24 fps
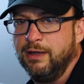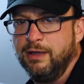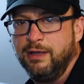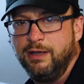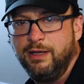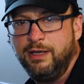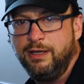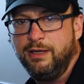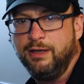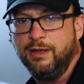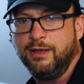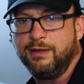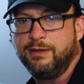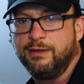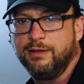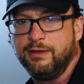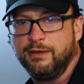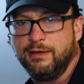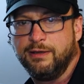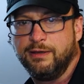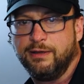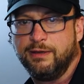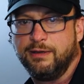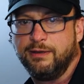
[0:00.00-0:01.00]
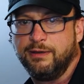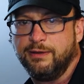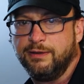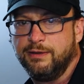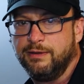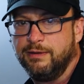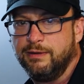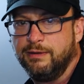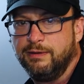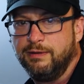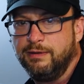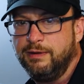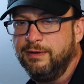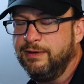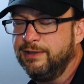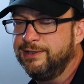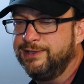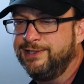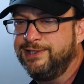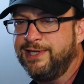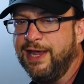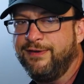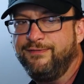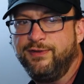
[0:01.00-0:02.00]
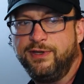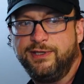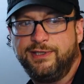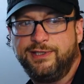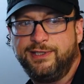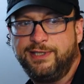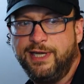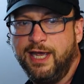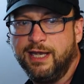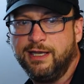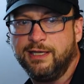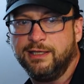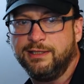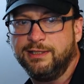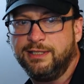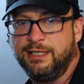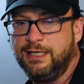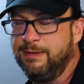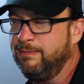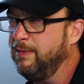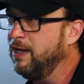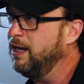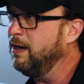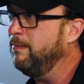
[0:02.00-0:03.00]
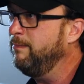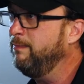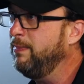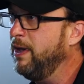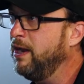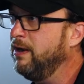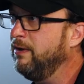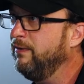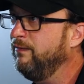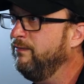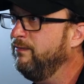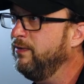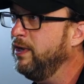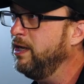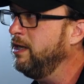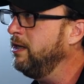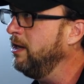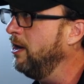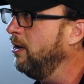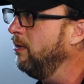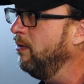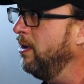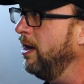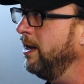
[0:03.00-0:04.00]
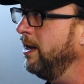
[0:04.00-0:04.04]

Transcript: And he like, in 7 seconds, he made a better video